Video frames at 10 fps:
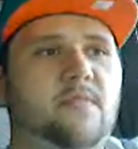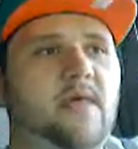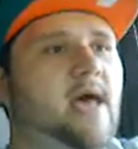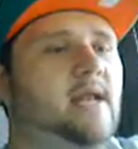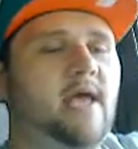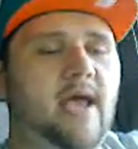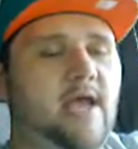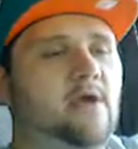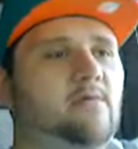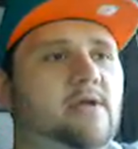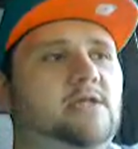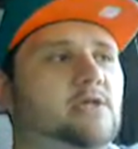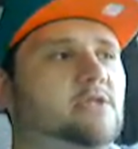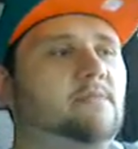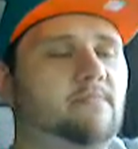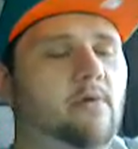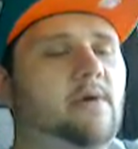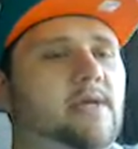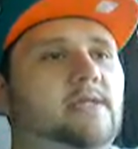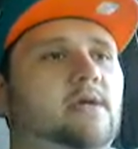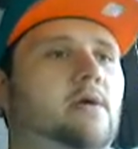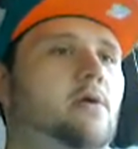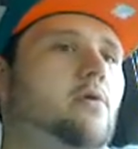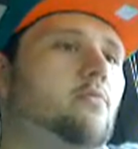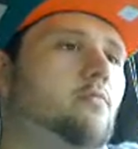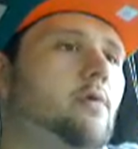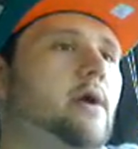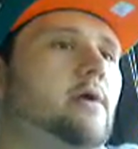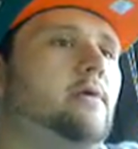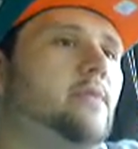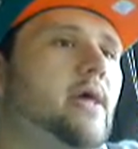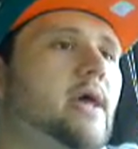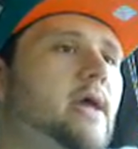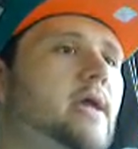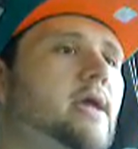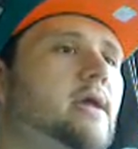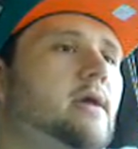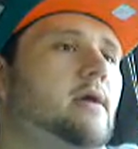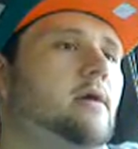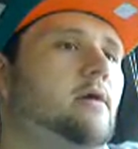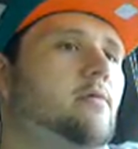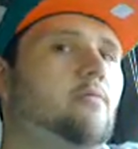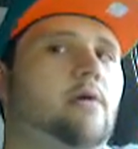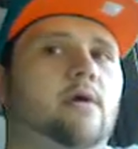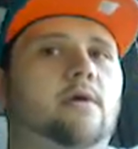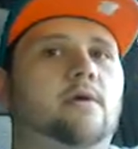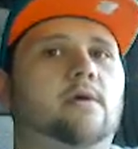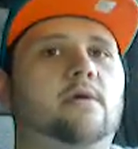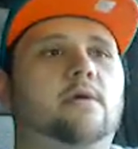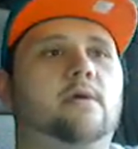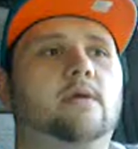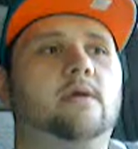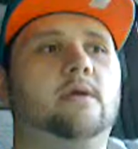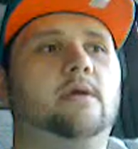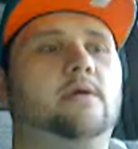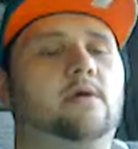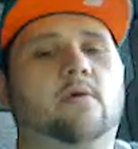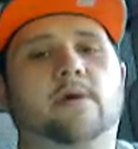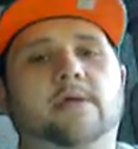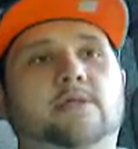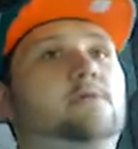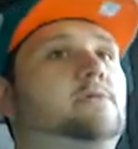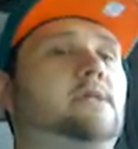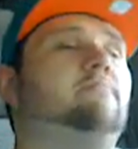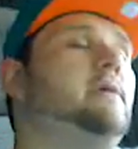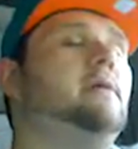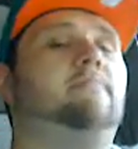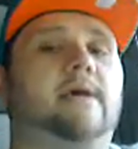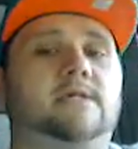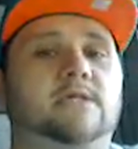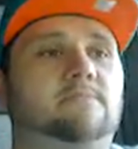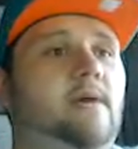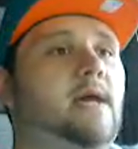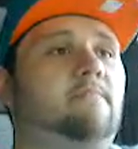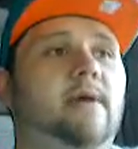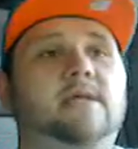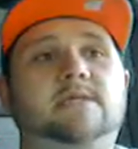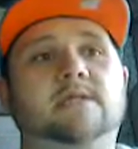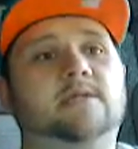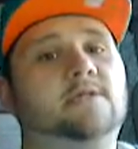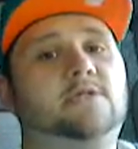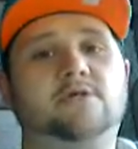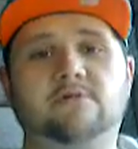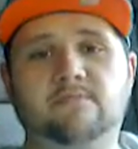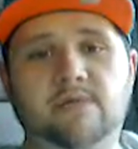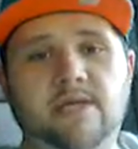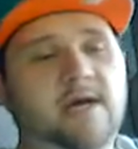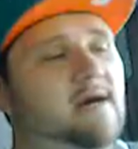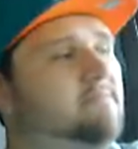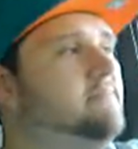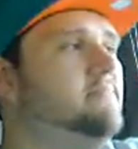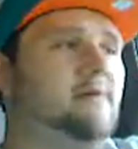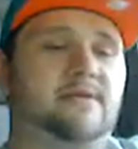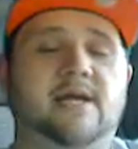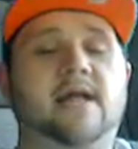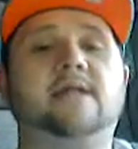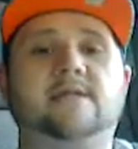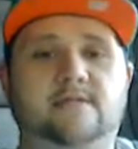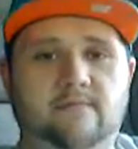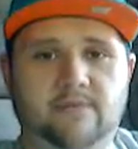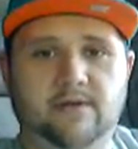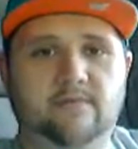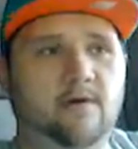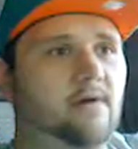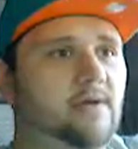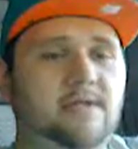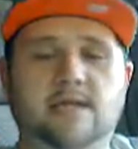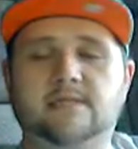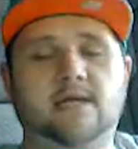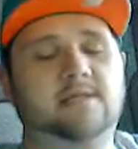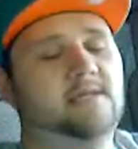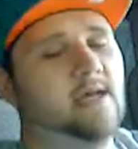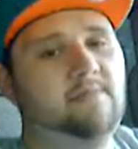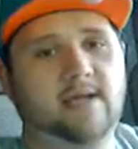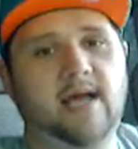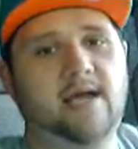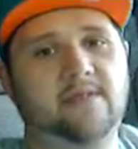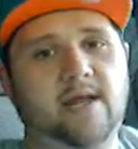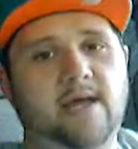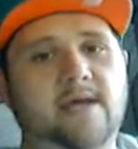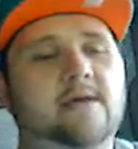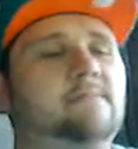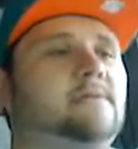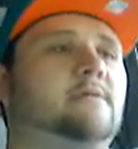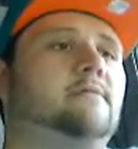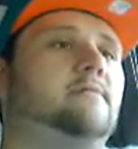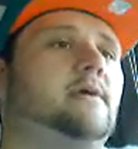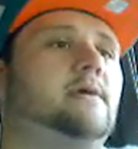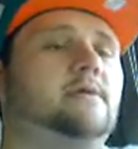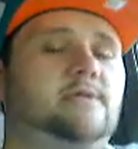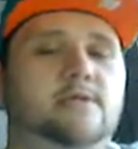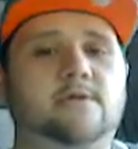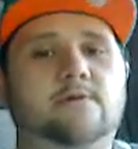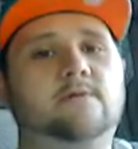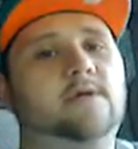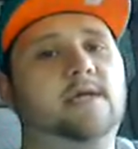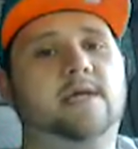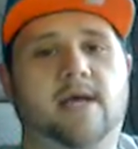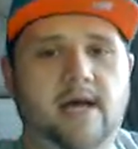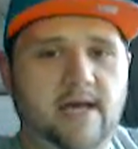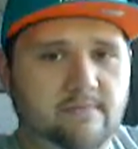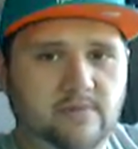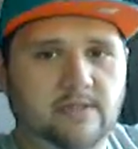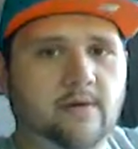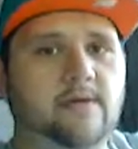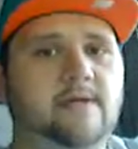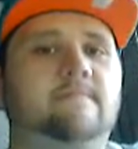that angry to the point where they were going to send me a message back basically chewing me up, well, then I did something wrong, and that's not the type of guy that I am. So to you, again, I am sorry,